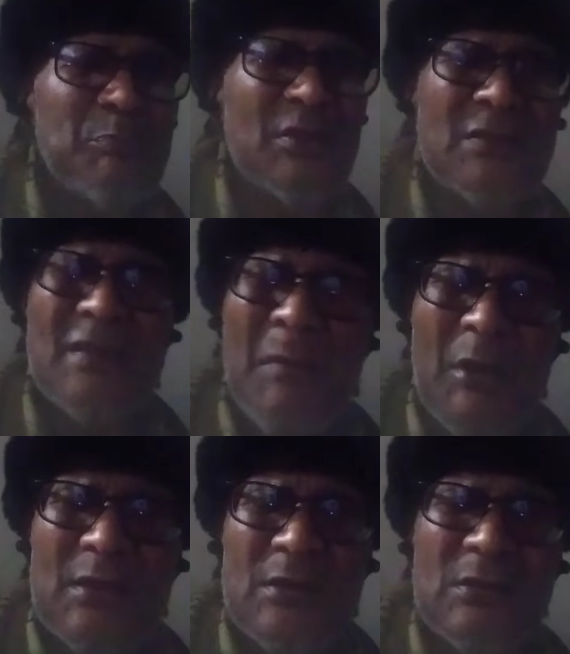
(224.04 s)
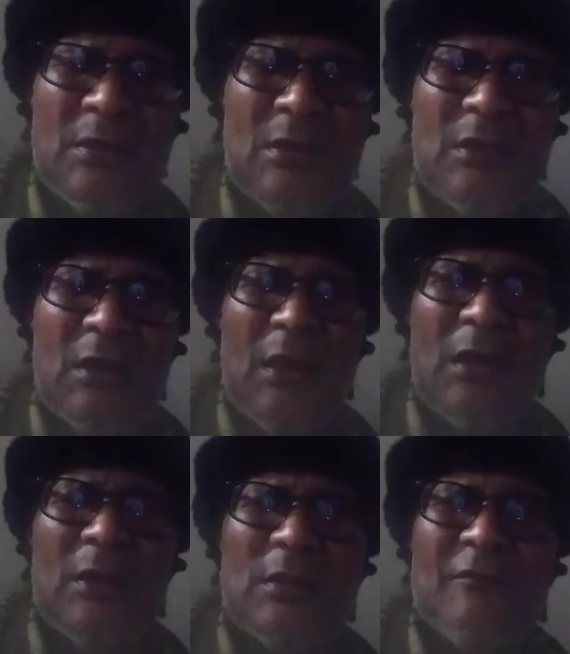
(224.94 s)
pandemic
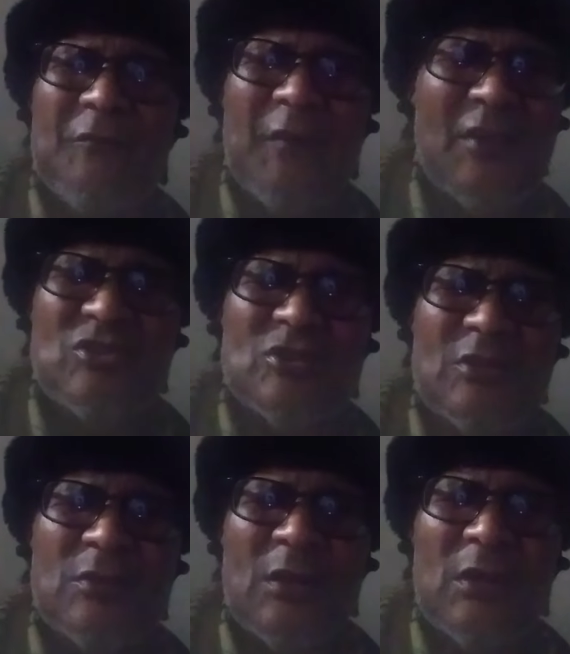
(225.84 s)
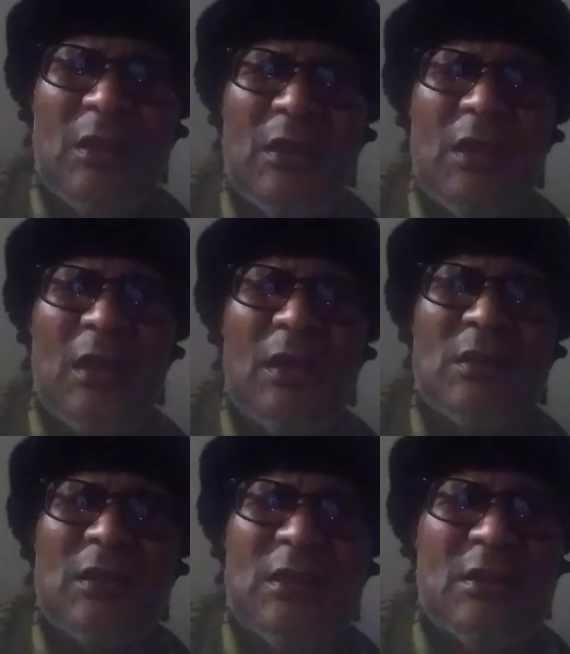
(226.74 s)
and infection.
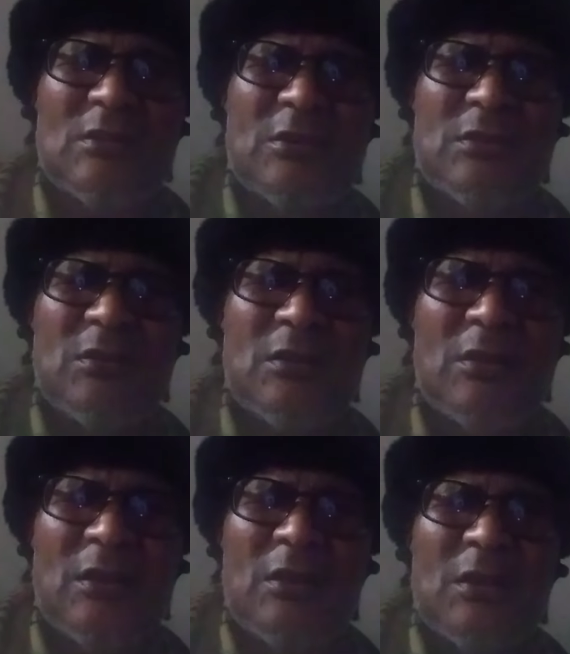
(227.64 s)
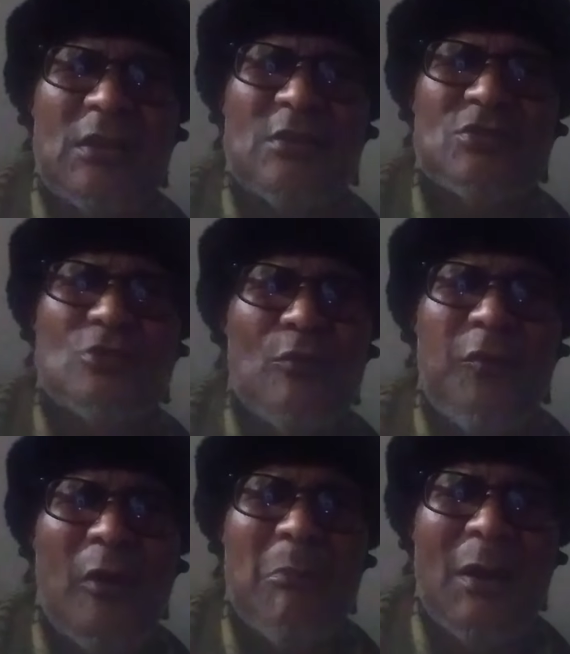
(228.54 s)
And England is so
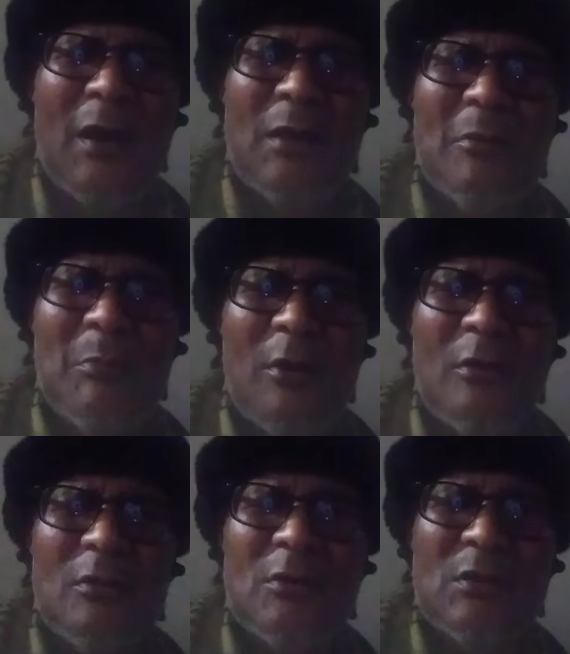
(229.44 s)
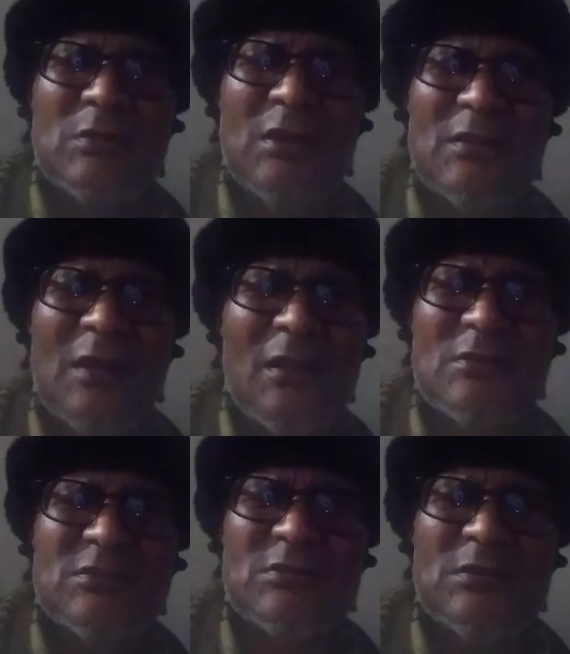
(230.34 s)
far behind America in
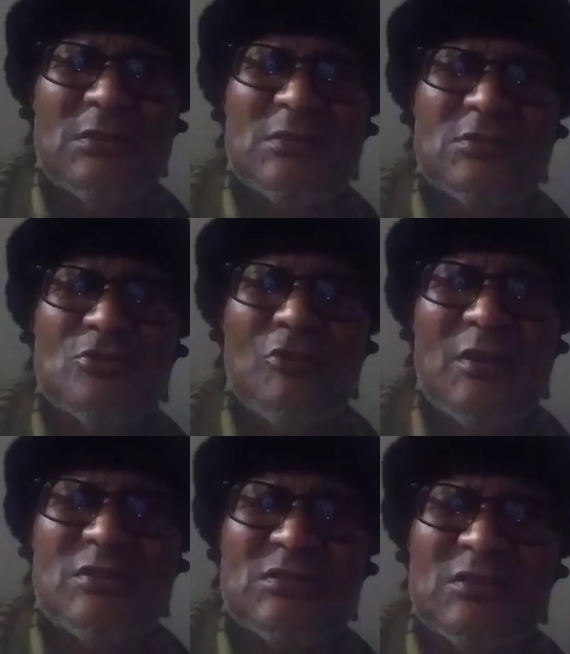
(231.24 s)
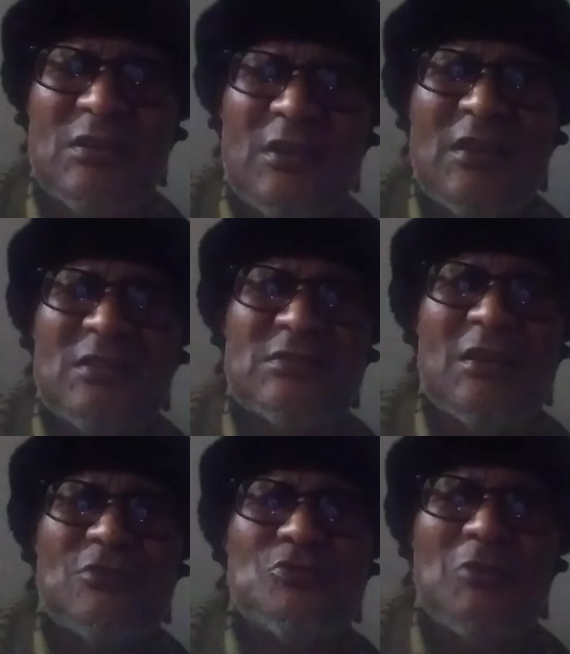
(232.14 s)
technology, it's crazy.
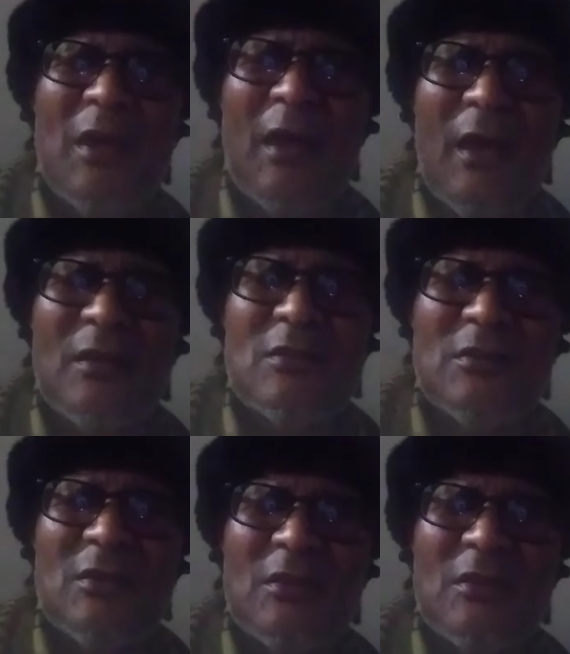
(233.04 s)
Then you had